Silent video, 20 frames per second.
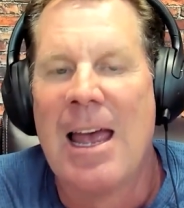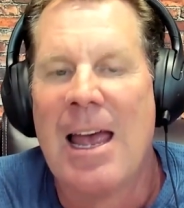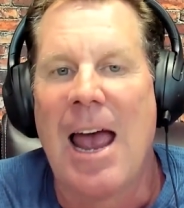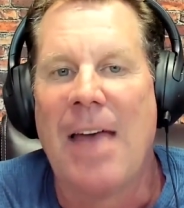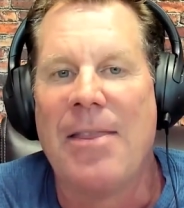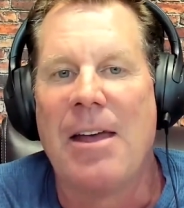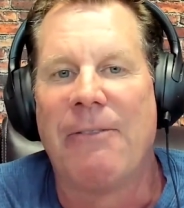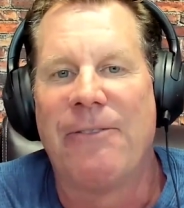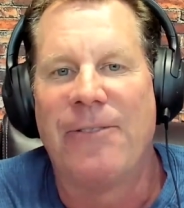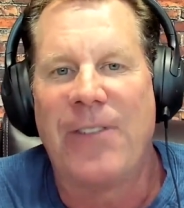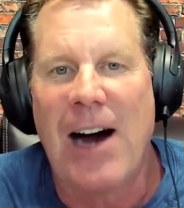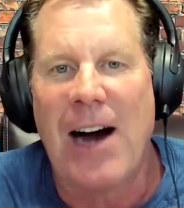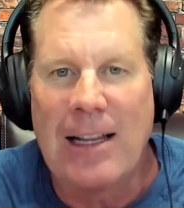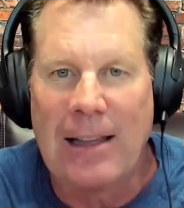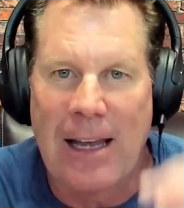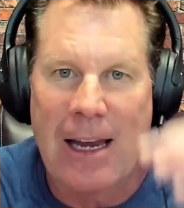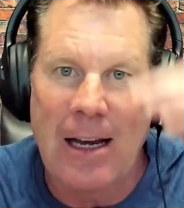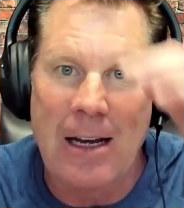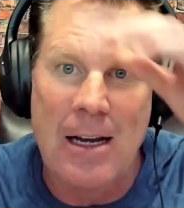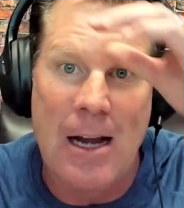And then
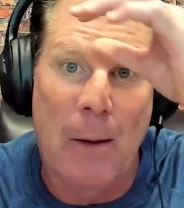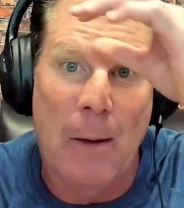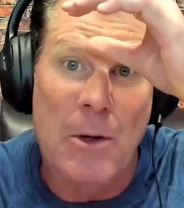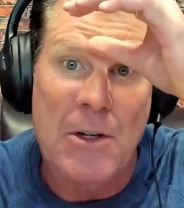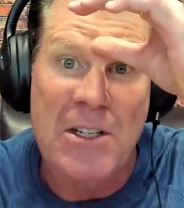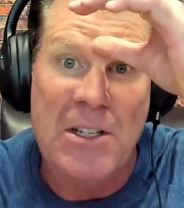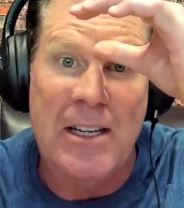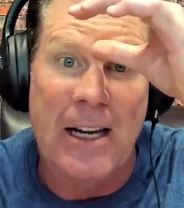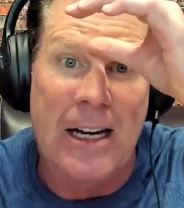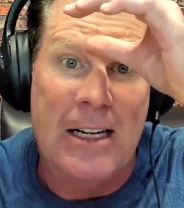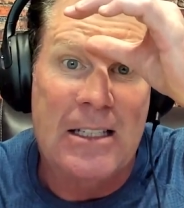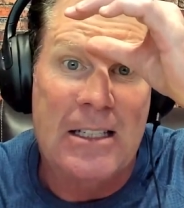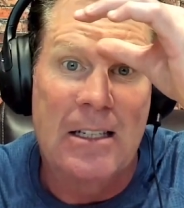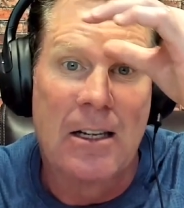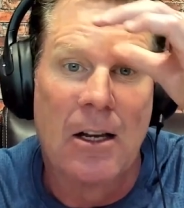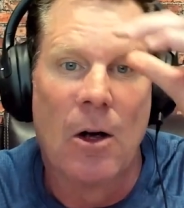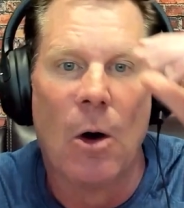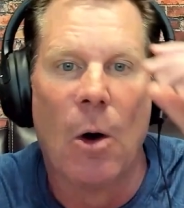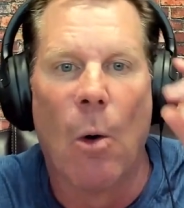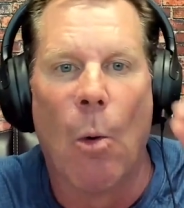finally, number six,
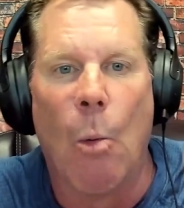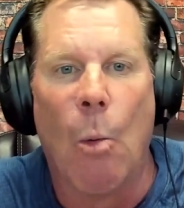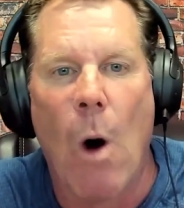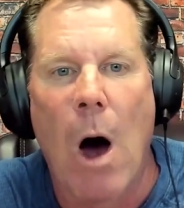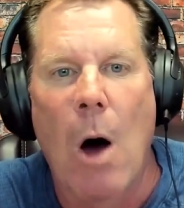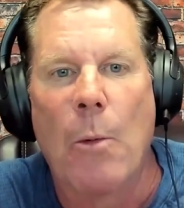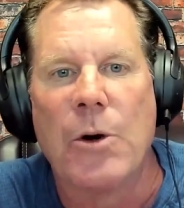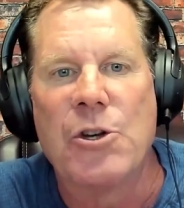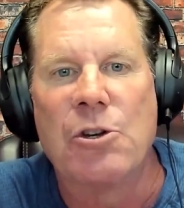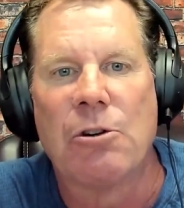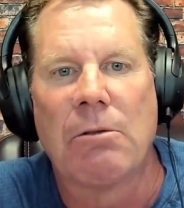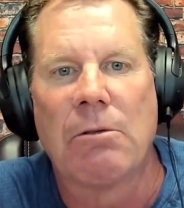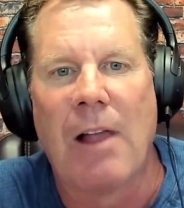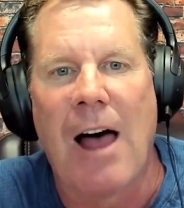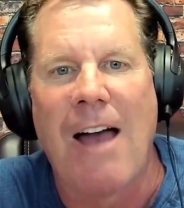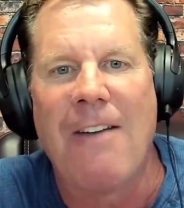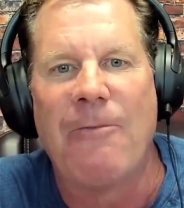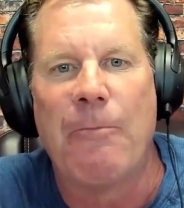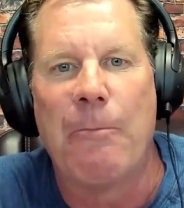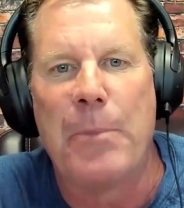what would your
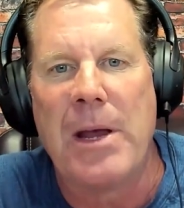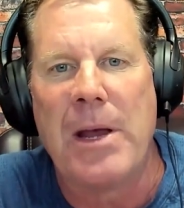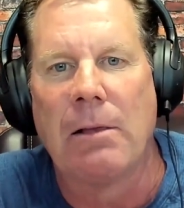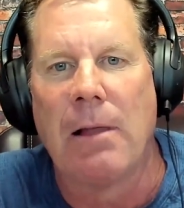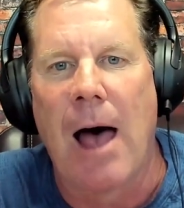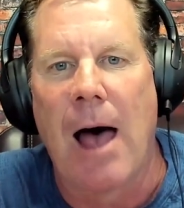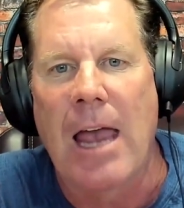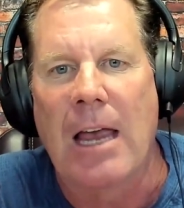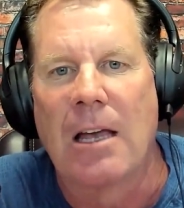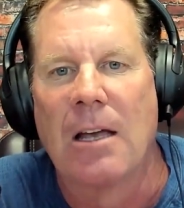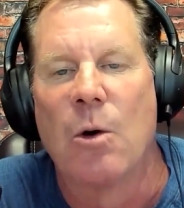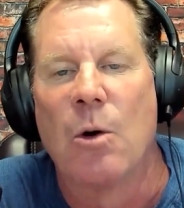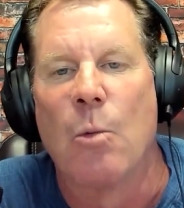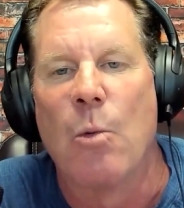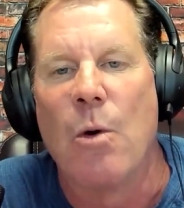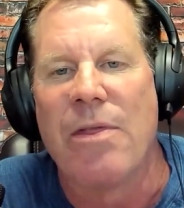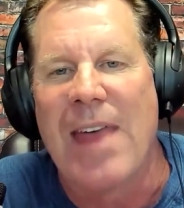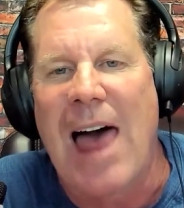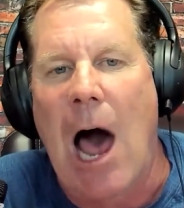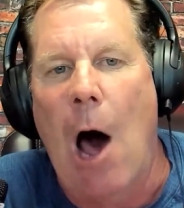life be like
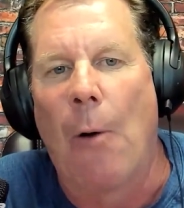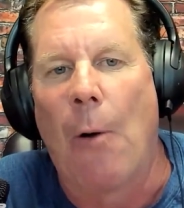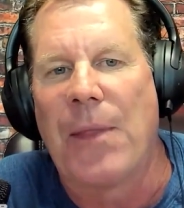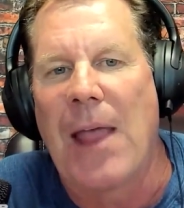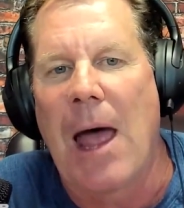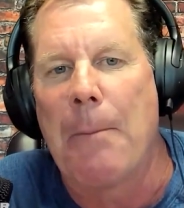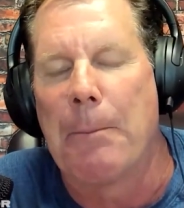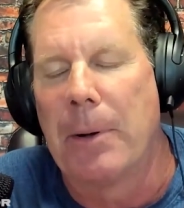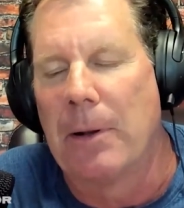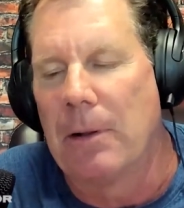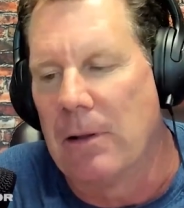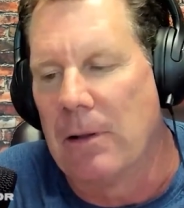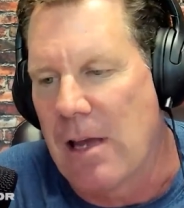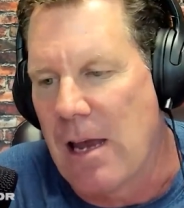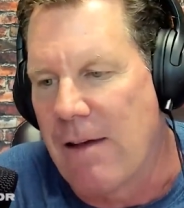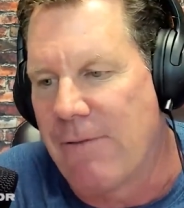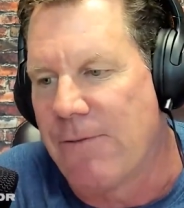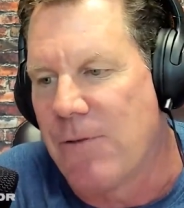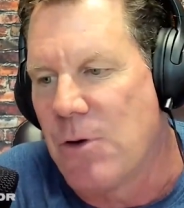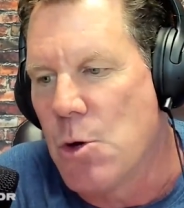without that
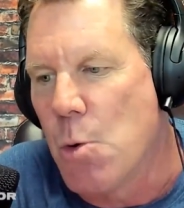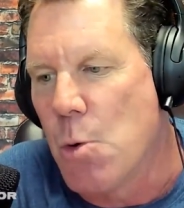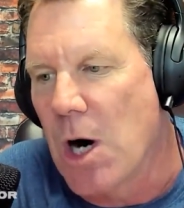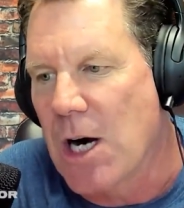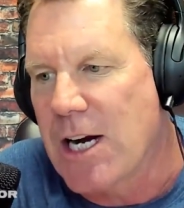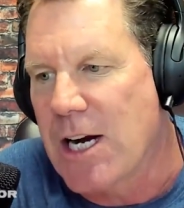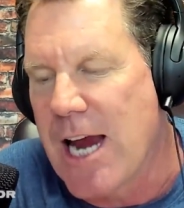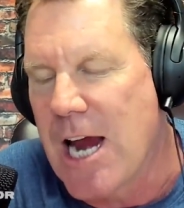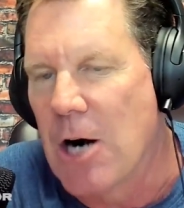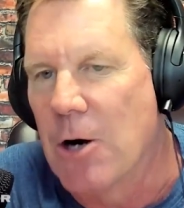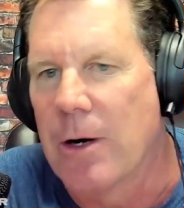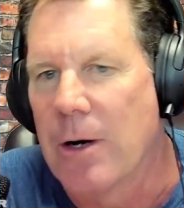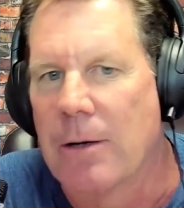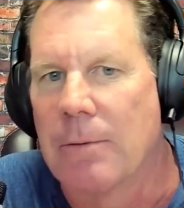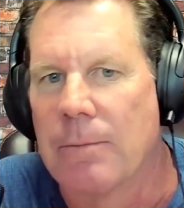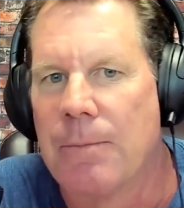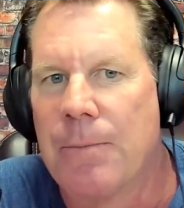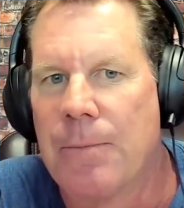belief you are carrying?